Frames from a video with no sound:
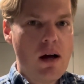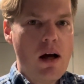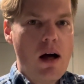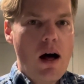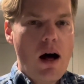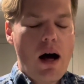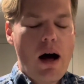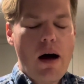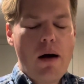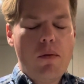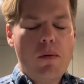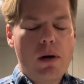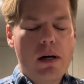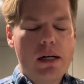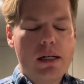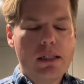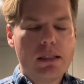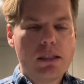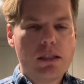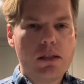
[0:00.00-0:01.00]
I
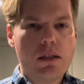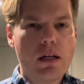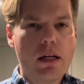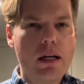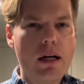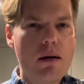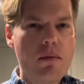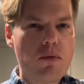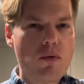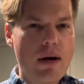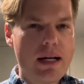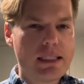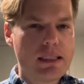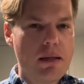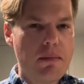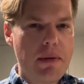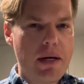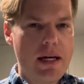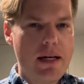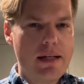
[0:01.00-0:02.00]
was looking up
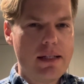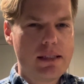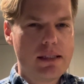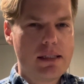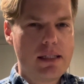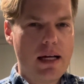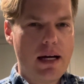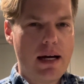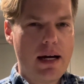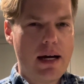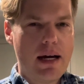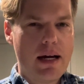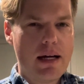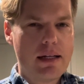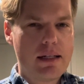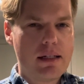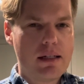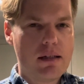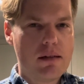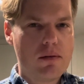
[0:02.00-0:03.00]
recipes
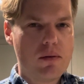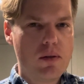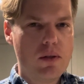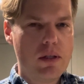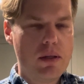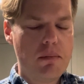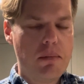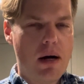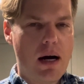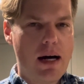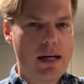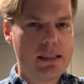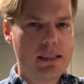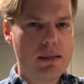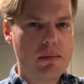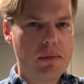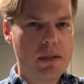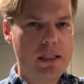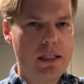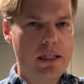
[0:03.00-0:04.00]
that could
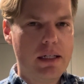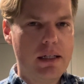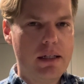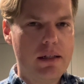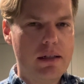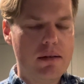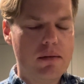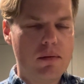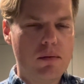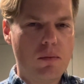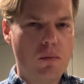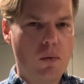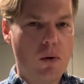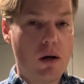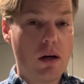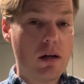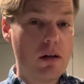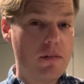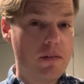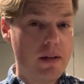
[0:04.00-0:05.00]
possibly
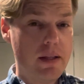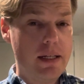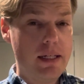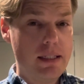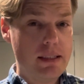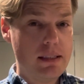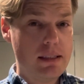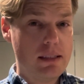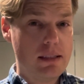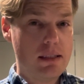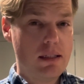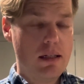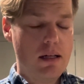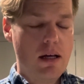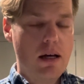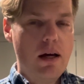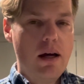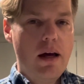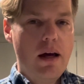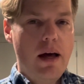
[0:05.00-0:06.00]
work for this,
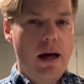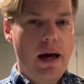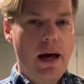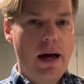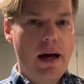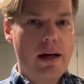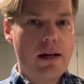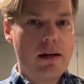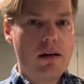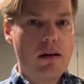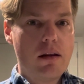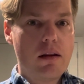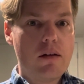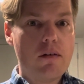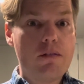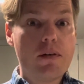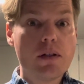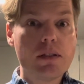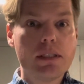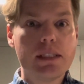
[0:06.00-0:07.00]
and the
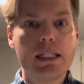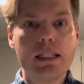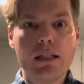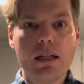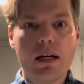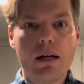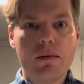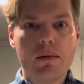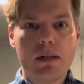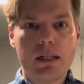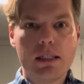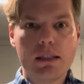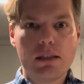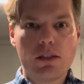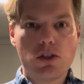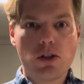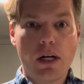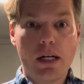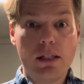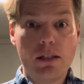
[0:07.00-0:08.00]
first thing that I wanted to
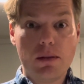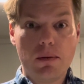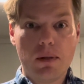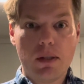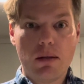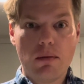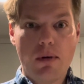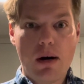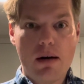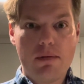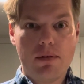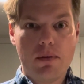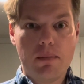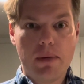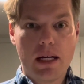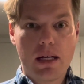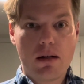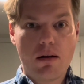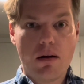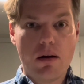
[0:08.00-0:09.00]
try and do with the waffle
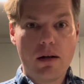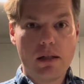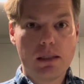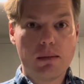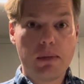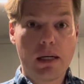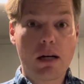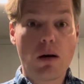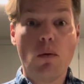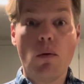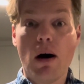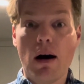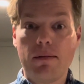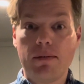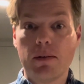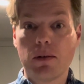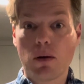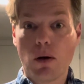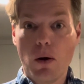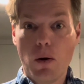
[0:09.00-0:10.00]
maker is make a
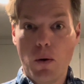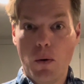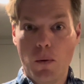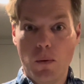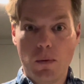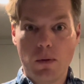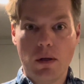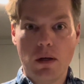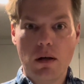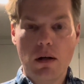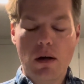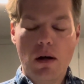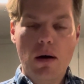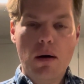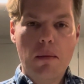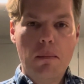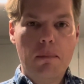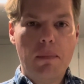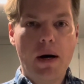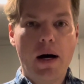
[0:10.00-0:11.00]
waffle cone,
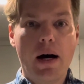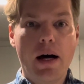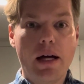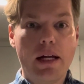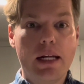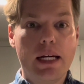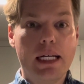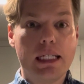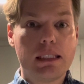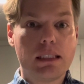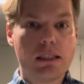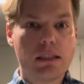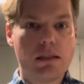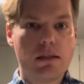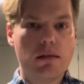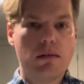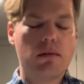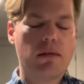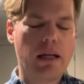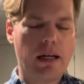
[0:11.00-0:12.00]
but it's
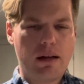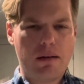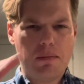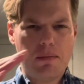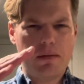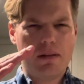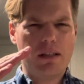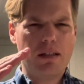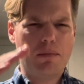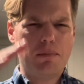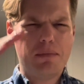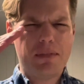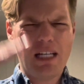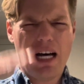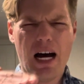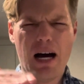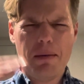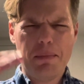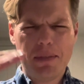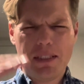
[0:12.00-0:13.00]
like the
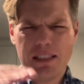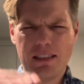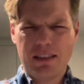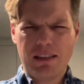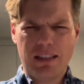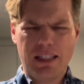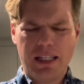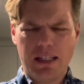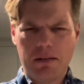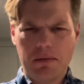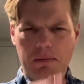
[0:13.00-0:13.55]
top doesn't like